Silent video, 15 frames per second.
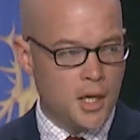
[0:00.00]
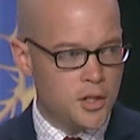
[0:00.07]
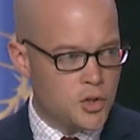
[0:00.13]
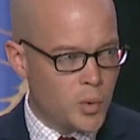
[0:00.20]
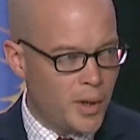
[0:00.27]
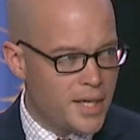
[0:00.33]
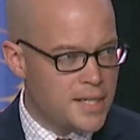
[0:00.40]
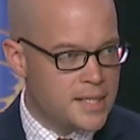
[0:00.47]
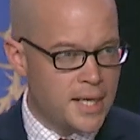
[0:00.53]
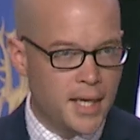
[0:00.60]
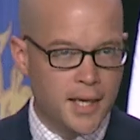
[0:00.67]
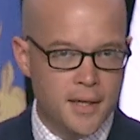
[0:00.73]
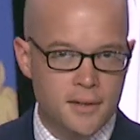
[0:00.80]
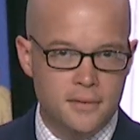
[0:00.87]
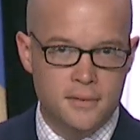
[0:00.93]
In
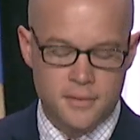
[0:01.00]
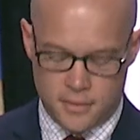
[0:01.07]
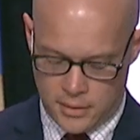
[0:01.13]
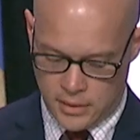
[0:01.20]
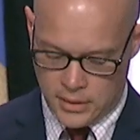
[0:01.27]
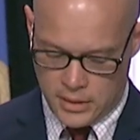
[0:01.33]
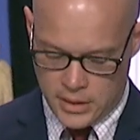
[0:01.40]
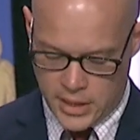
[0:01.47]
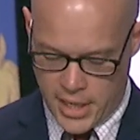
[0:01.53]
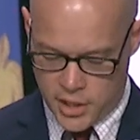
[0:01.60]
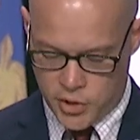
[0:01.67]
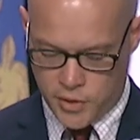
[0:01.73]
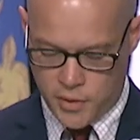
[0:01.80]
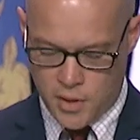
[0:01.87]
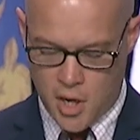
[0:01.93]
2010, the
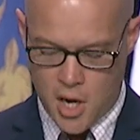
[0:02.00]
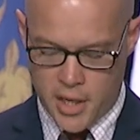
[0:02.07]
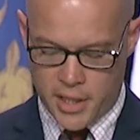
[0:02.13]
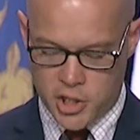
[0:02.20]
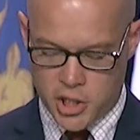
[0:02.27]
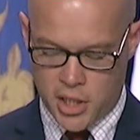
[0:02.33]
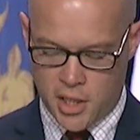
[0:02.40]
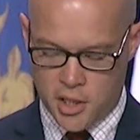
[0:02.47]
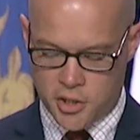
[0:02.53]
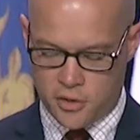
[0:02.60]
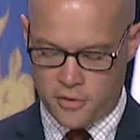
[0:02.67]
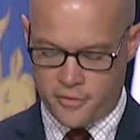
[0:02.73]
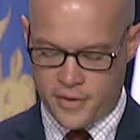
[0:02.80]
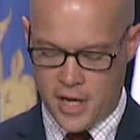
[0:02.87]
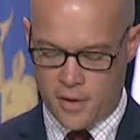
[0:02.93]
National Guard Educational
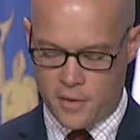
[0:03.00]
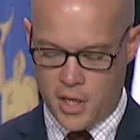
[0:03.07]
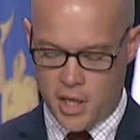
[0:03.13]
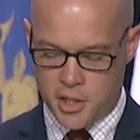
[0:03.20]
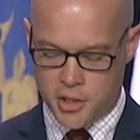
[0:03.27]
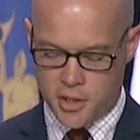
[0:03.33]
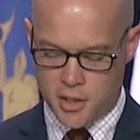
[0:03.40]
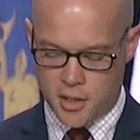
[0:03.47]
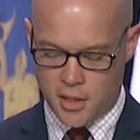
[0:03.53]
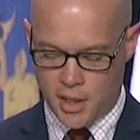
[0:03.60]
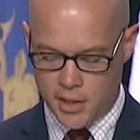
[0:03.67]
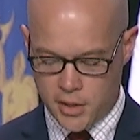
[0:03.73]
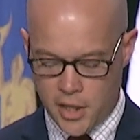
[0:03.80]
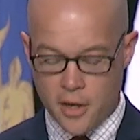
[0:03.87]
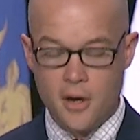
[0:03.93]
Foundation
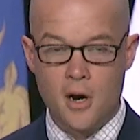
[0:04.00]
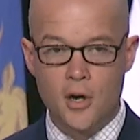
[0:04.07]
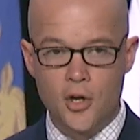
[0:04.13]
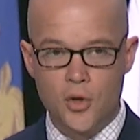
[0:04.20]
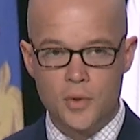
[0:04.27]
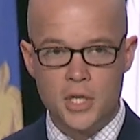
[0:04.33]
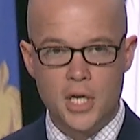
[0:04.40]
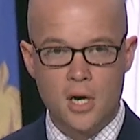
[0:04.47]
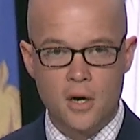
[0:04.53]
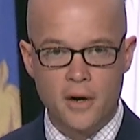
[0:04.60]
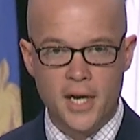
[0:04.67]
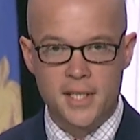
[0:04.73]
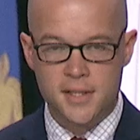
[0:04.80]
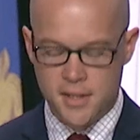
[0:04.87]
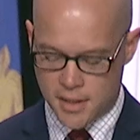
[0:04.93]
and Leonardo
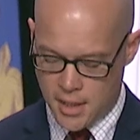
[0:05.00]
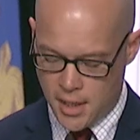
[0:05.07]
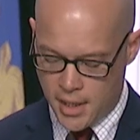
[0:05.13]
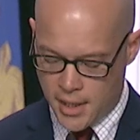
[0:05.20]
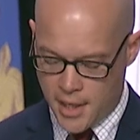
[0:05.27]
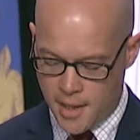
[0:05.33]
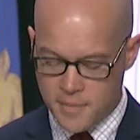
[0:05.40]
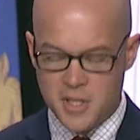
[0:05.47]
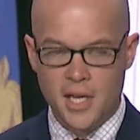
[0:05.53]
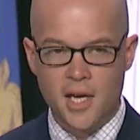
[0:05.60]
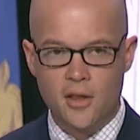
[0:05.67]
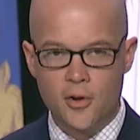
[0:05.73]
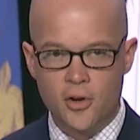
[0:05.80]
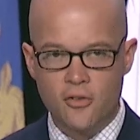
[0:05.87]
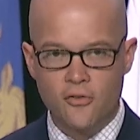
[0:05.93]
DRS came
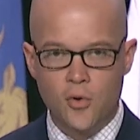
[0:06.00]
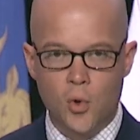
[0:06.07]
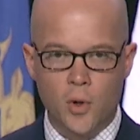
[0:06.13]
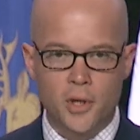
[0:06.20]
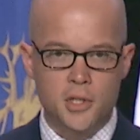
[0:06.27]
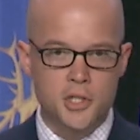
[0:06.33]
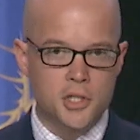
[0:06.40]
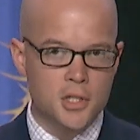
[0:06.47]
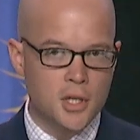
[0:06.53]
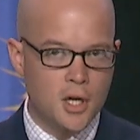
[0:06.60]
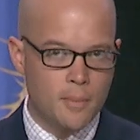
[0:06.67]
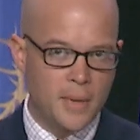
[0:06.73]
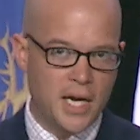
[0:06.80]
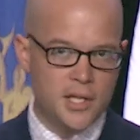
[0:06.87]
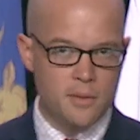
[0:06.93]
together to forge a
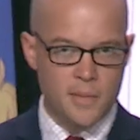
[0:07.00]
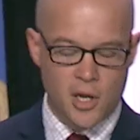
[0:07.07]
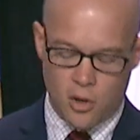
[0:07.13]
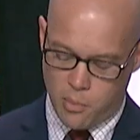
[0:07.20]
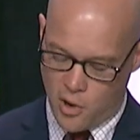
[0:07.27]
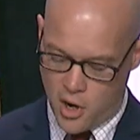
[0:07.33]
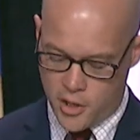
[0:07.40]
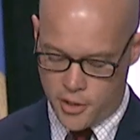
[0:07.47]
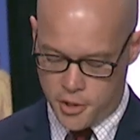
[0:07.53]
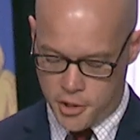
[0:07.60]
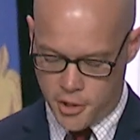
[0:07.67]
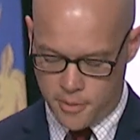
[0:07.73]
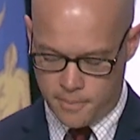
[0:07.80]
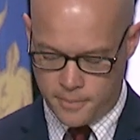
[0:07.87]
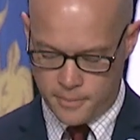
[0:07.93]
monumental
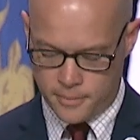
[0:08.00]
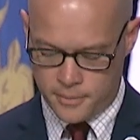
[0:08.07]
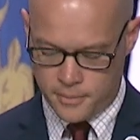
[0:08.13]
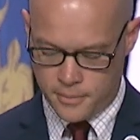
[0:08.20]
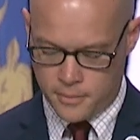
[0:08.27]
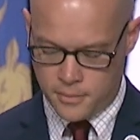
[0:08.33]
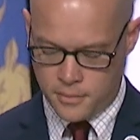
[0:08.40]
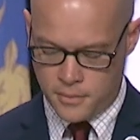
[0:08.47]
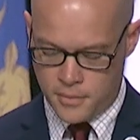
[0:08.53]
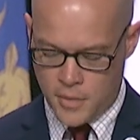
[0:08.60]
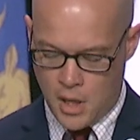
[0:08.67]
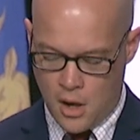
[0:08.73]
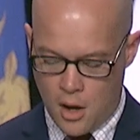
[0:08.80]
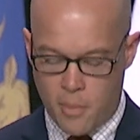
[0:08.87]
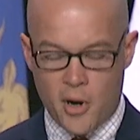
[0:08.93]
partnership.
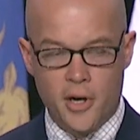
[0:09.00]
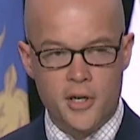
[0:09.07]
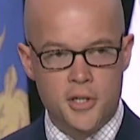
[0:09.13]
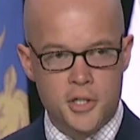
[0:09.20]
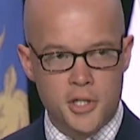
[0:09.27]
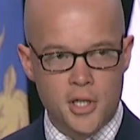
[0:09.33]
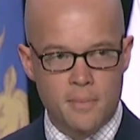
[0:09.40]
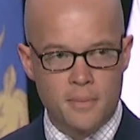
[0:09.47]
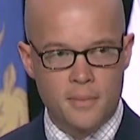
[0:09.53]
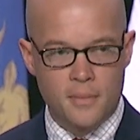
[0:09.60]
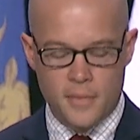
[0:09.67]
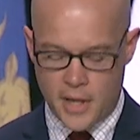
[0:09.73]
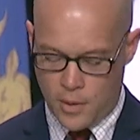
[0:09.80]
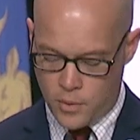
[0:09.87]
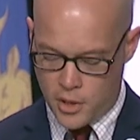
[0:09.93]
A partnership
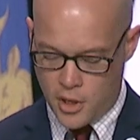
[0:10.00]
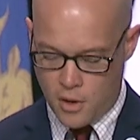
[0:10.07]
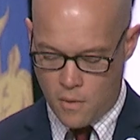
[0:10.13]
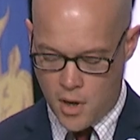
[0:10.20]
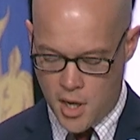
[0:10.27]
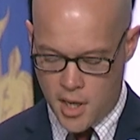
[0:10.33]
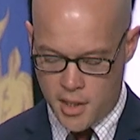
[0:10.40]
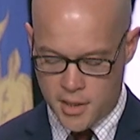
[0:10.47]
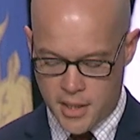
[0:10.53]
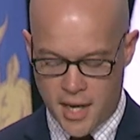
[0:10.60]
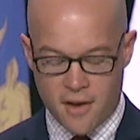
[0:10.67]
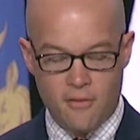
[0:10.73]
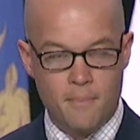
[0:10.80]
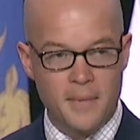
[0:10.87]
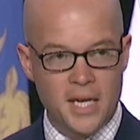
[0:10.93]
that would go on to
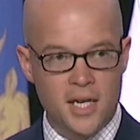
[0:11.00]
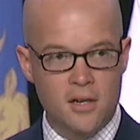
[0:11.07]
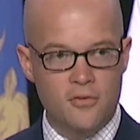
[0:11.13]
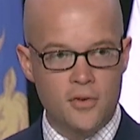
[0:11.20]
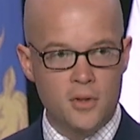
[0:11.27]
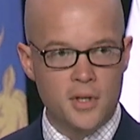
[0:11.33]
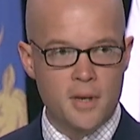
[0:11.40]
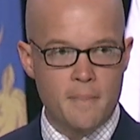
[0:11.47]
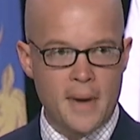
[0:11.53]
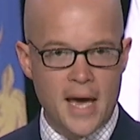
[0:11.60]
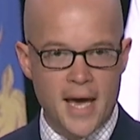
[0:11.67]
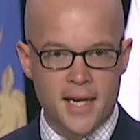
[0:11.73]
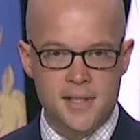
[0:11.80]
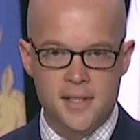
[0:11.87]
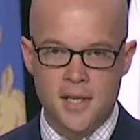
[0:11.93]
have meaningful
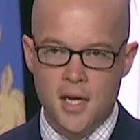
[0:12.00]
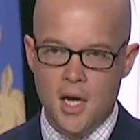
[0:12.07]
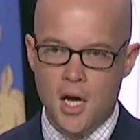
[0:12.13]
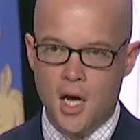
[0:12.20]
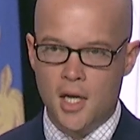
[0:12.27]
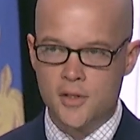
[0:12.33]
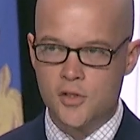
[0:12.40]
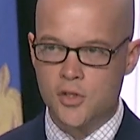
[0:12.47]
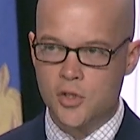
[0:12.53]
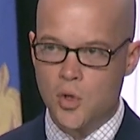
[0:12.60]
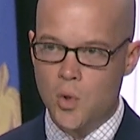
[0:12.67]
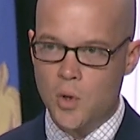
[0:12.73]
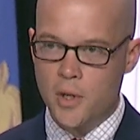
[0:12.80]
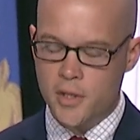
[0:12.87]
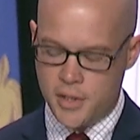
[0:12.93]
impact on
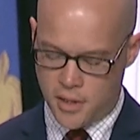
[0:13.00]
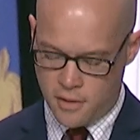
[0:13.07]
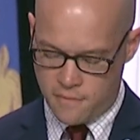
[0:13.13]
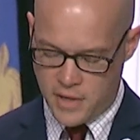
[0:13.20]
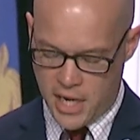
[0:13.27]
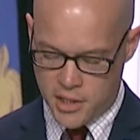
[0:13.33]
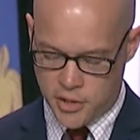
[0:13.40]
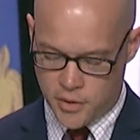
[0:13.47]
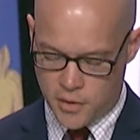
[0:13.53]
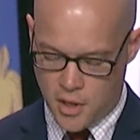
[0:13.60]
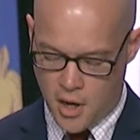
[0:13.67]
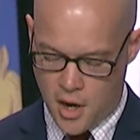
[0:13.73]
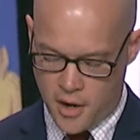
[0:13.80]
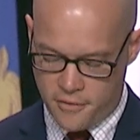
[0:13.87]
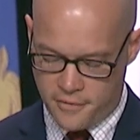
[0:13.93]
scores of National
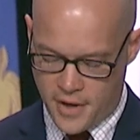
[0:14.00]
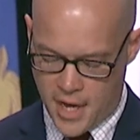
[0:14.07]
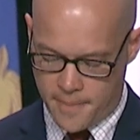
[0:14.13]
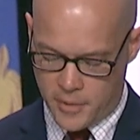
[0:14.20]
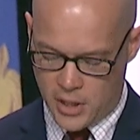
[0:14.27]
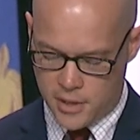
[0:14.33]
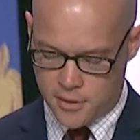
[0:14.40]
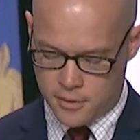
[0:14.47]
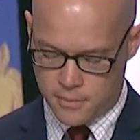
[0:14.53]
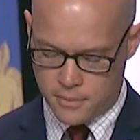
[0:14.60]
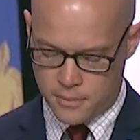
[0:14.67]
Guard families.